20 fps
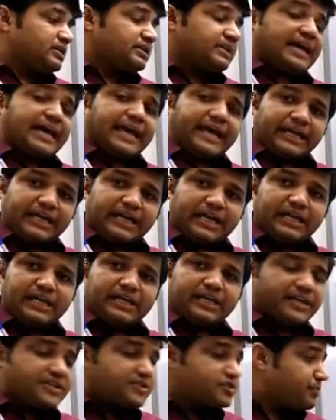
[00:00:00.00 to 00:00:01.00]
The
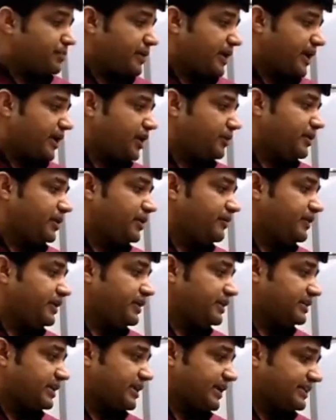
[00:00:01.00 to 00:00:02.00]
angle is made
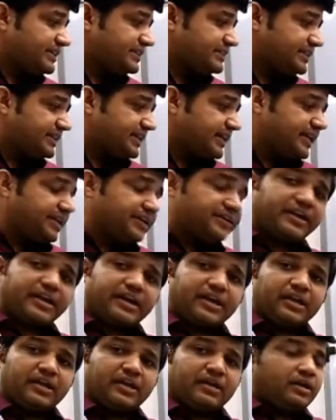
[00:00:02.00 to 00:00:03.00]
between the incident
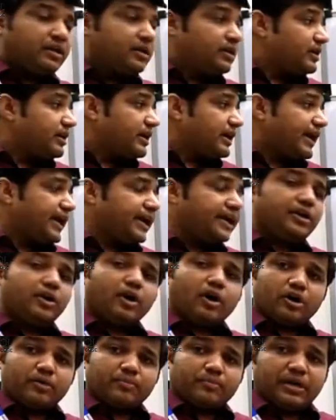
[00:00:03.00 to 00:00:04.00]
ray and
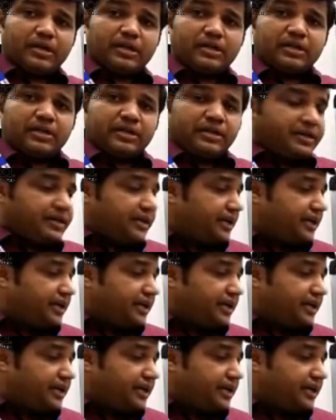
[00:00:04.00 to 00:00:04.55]
normal.